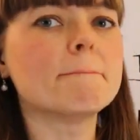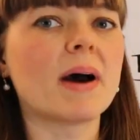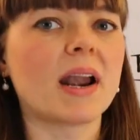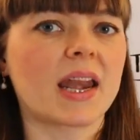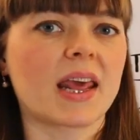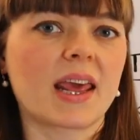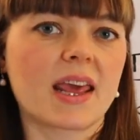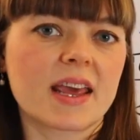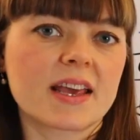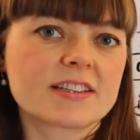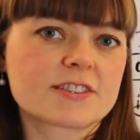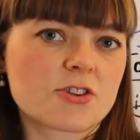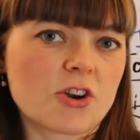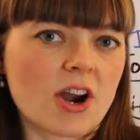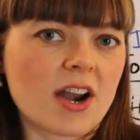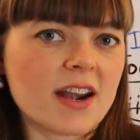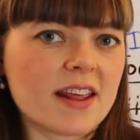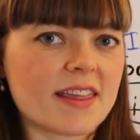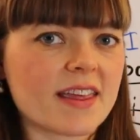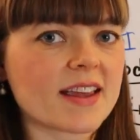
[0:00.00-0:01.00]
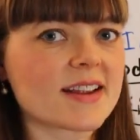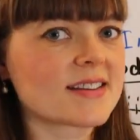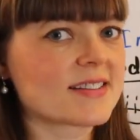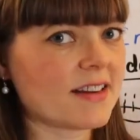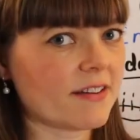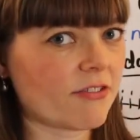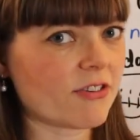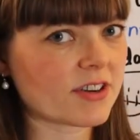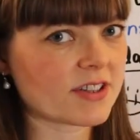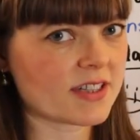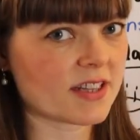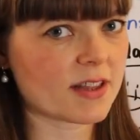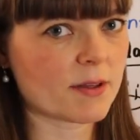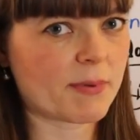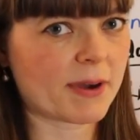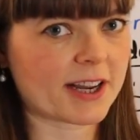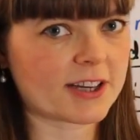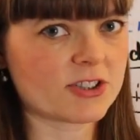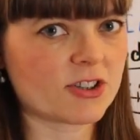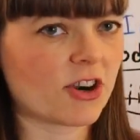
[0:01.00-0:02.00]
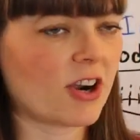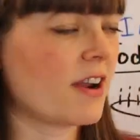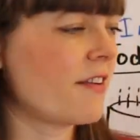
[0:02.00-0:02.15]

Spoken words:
money? Is there anything different in the picture